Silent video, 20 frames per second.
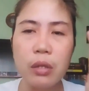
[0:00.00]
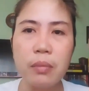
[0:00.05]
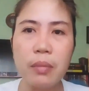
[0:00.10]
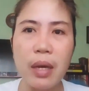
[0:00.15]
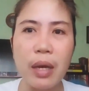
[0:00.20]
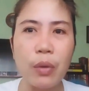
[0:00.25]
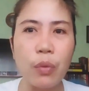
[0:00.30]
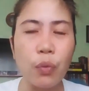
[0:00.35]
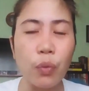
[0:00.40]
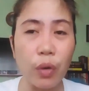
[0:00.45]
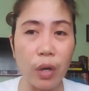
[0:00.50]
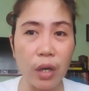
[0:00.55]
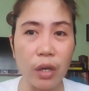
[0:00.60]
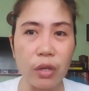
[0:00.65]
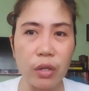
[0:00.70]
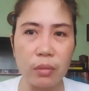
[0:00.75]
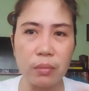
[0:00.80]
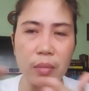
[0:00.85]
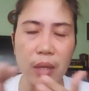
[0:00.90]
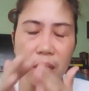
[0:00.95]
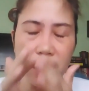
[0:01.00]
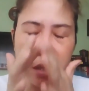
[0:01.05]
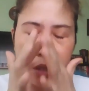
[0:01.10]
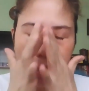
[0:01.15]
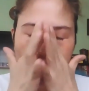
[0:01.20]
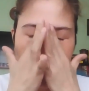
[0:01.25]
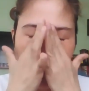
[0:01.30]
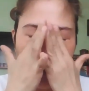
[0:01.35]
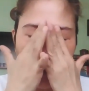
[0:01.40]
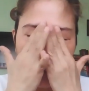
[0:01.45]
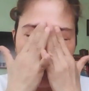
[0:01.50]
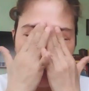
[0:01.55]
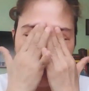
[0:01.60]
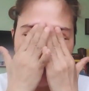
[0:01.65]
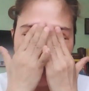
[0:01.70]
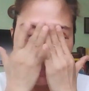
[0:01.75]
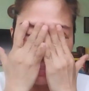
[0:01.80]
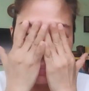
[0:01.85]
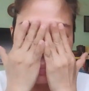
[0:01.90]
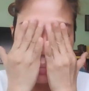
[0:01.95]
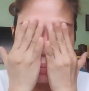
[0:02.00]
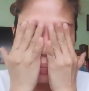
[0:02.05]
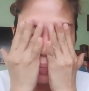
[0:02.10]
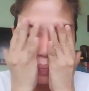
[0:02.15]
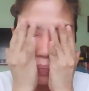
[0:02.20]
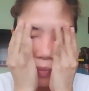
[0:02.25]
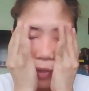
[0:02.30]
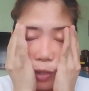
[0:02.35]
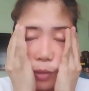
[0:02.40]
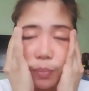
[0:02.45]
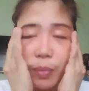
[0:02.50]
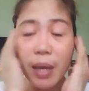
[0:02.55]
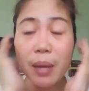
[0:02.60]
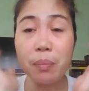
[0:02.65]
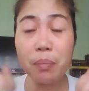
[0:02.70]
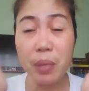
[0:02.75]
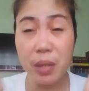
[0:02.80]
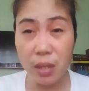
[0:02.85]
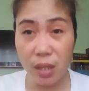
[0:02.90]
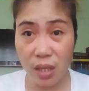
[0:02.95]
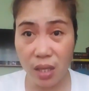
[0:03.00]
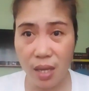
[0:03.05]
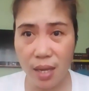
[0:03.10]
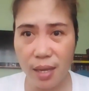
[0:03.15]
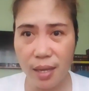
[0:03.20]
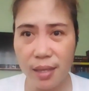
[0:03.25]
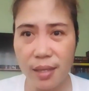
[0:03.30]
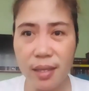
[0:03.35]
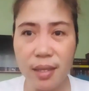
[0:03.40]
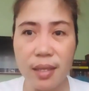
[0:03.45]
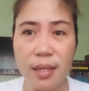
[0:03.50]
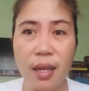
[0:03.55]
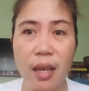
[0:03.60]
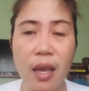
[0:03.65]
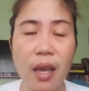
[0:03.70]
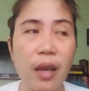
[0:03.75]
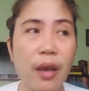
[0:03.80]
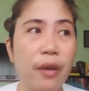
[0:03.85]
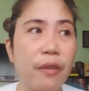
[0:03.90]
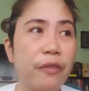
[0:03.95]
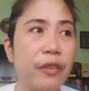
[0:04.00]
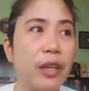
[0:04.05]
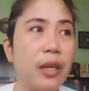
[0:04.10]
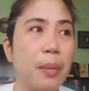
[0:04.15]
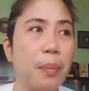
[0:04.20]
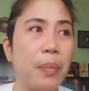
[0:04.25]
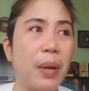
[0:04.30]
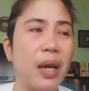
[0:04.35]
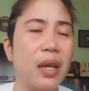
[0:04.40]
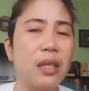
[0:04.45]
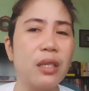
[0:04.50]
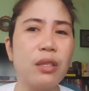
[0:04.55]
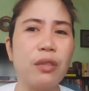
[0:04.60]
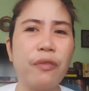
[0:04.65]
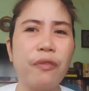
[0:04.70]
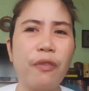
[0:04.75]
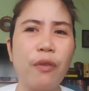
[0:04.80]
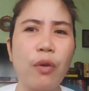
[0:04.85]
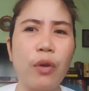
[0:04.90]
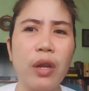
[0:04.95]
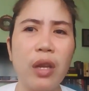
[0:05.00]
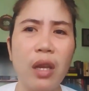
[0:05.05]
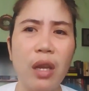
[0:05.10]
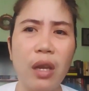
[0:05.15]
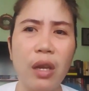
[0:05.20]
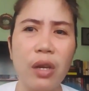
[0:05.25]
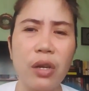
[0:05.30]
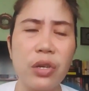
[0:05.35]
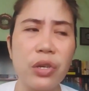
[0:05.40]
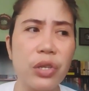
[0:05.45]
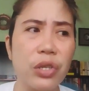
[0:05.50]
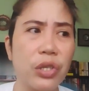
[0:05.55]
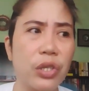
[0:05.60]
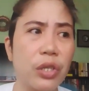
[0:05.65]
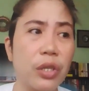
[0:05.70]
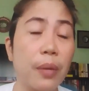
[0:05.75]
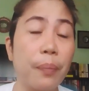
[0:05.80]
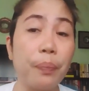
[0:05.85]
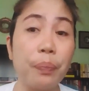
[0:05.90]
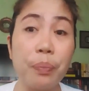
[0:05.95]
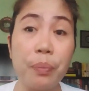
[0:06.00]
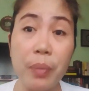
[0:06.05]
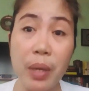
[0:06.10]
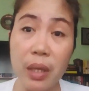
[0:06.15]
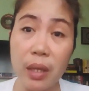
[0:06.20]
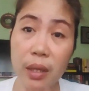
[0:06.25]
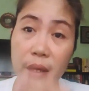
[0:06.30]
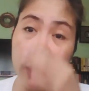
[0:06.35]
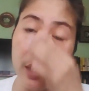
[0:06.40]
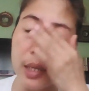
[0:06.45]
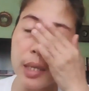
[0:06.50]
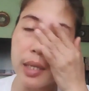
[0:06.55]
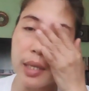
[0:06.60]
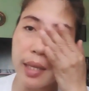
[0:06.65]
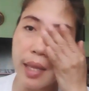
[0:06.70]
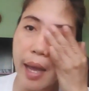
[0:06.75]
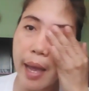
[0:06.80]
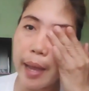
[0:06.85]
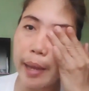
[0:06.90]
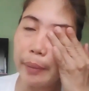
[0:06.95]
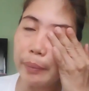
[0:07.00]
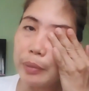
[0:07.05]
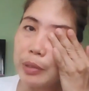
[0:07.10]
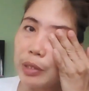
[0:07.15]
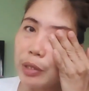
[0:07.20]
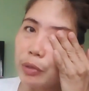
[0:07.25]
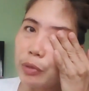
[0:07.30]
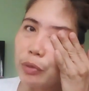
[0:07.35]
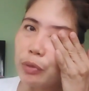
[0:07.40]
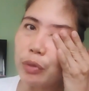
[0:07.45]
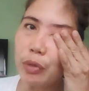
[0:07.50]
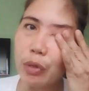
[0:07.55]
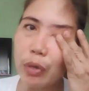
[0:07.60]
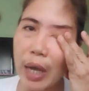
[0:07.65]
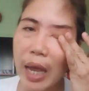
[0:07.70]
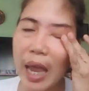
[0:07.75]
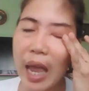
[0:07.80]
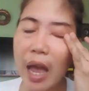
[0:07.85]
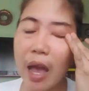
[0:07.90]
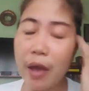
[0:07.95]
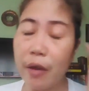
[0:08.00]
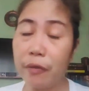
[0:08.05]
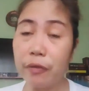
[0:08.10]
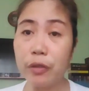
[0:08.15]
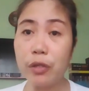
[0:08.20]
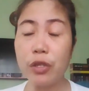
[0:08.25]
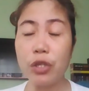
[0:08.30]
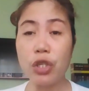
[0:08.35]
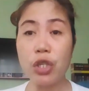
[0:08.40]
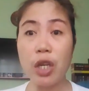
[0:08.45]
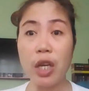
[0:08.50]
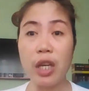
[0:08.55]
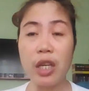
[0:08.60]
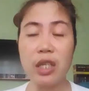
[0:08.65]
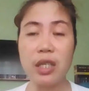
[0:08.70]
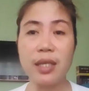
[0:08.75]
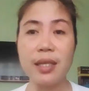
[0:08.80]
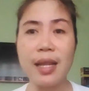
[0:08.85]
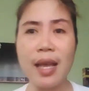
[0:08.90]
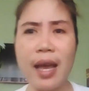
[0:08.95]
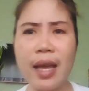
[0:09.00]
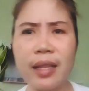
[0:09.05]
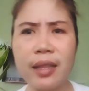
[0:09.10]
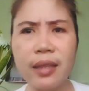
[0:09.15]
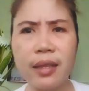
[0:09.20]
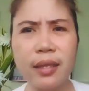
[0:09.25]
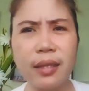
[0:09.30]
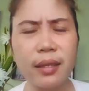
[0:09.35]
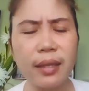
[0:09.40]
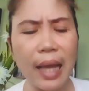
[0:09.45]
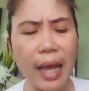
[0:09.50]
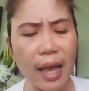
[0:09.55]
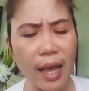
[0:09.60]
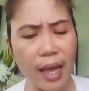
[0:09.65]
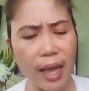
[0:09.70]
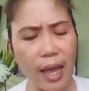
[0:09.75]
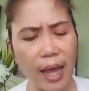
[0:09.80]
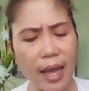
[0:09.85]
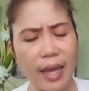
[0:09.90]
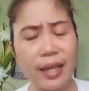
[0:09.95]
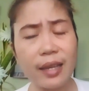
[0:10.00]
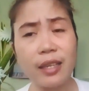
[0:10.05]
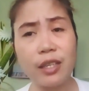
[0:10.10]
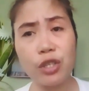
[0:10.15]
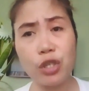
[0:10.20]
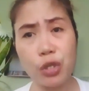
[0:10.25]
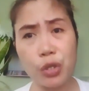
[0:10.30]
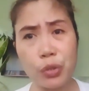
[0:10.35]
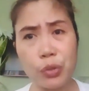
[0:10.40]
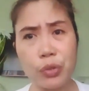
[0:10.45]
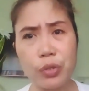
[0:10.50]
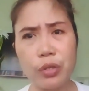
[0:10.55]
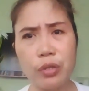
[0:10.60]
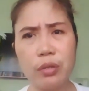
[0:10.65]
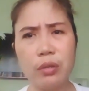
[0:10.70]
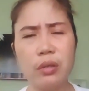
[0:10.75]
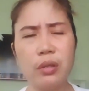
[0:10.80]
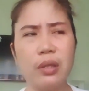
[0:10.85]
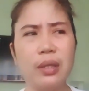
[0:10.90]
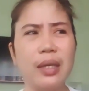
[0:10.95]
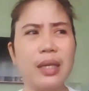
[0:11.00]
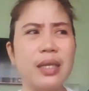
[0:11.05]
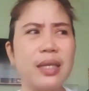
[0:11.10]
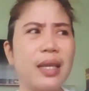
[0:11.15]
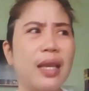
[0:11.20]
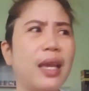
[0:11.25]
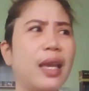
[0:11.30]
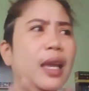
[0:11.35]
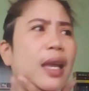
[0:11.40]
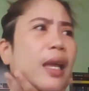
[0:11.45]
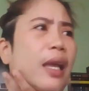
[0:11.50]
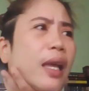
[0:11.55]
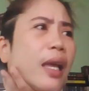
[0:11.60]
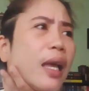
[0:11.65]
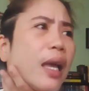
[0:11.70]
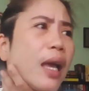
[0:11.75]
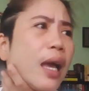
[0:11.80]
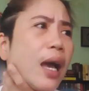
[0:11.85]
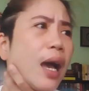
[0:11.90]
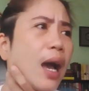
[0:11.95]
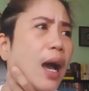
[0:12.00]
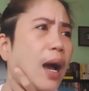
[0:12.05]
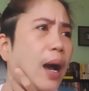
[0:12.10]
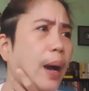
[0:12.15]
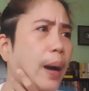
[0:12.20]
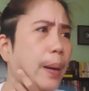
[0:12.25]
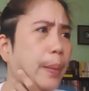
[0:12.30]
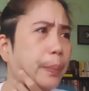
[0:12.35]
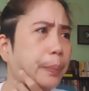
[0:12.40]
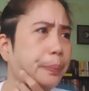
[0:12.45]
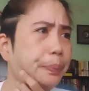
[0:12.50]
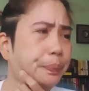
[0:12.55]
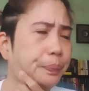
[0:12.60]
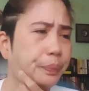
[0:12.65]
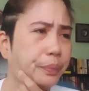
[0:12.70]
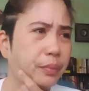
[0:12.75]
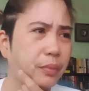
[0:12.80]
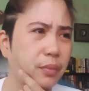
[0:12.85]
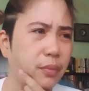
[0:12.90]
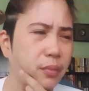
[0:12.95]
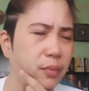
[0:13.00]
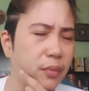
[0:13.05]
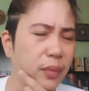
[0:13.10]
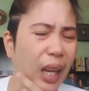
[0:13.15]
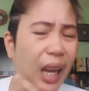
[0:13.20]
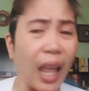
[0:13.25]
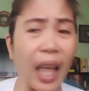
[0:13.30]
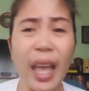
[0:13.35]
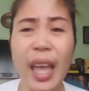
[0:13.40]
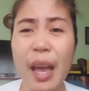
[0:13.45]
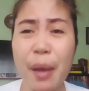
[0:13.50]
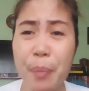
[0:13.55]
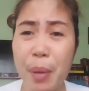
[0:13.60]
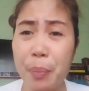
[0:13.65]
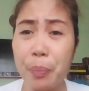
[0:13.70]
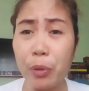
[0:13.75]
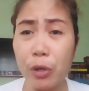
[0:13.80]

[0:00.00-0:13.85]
my work, on my job, on my business for the past 4 years. But this time, siguro, I have to change that attitude. Kasi I have my